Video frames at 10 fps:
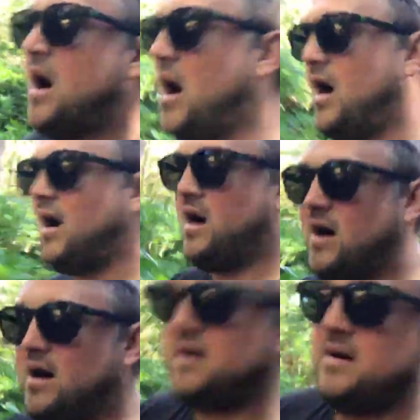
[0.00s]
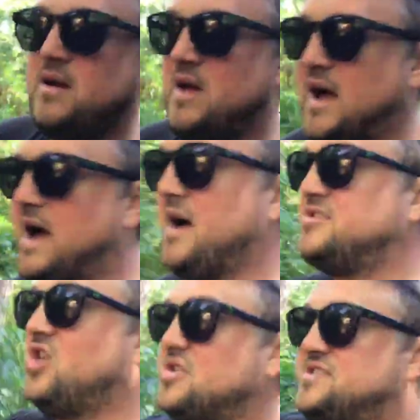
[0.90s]
are
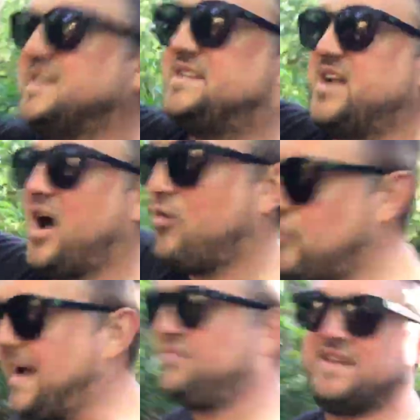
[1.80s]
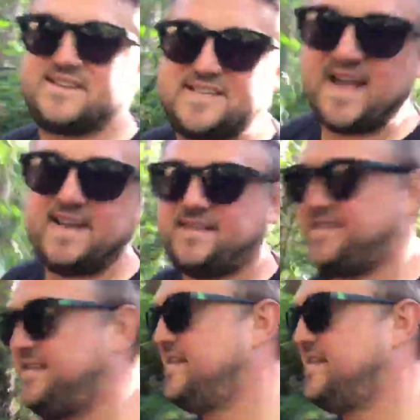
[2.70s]
dotted around the estate,